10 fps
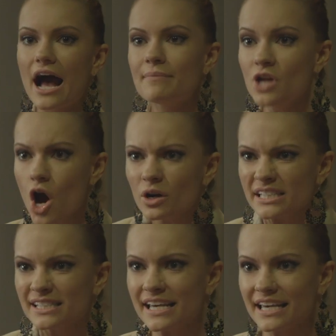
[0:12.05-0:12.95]
I'm
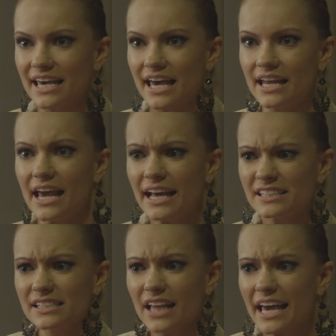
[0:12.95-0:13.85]
noticing okay. it.
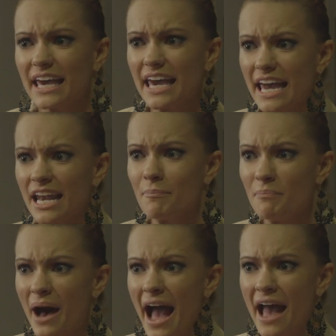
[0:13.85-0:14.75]
It's like
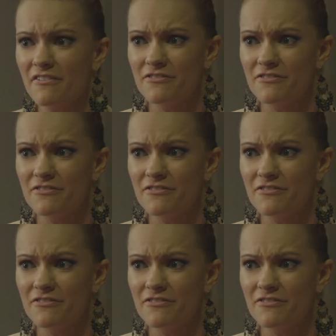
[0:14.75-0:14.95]
in my